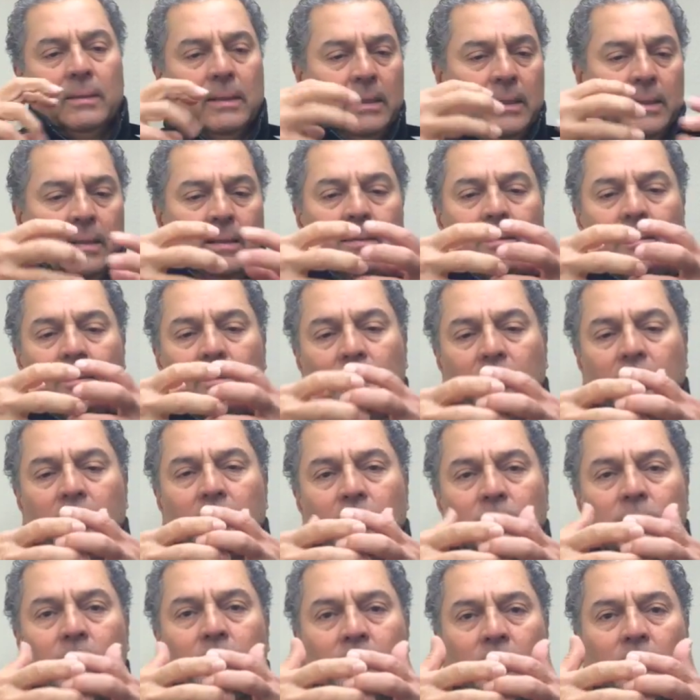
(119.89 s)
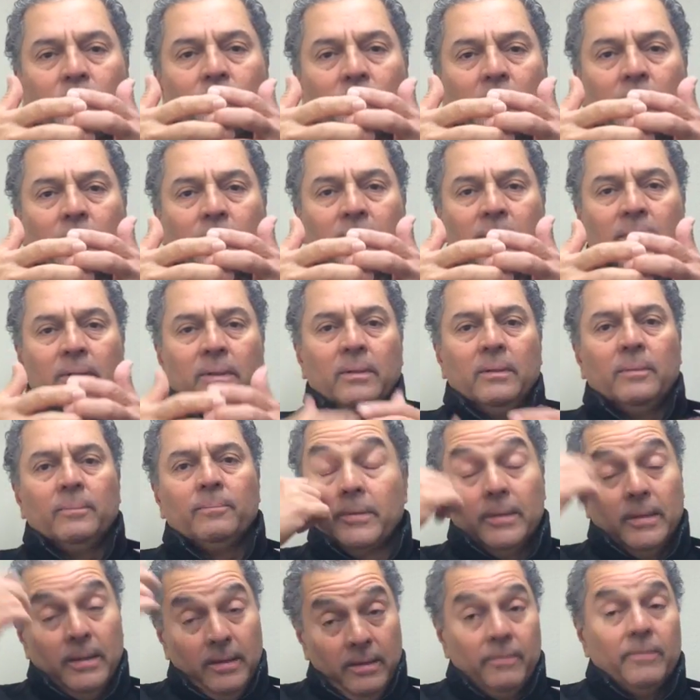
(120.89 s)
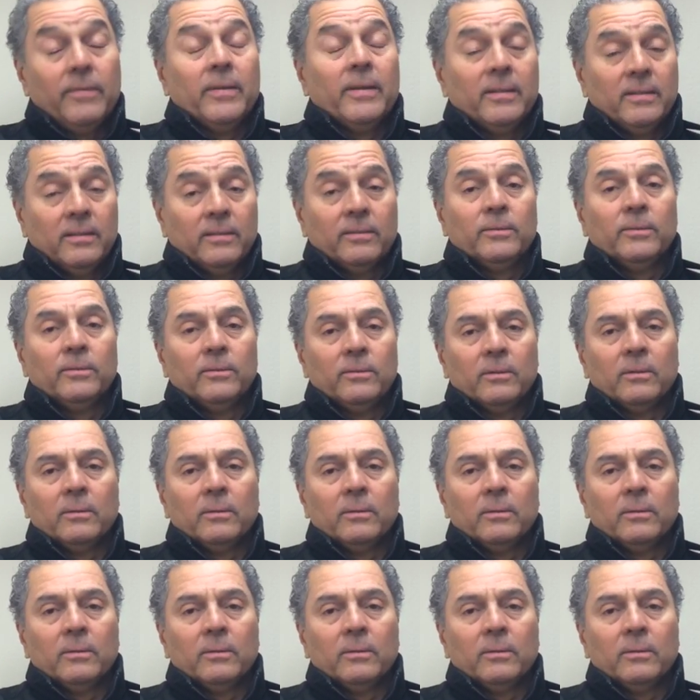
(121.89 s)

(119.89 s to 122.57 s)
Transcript: like this with the drummer. If he's a good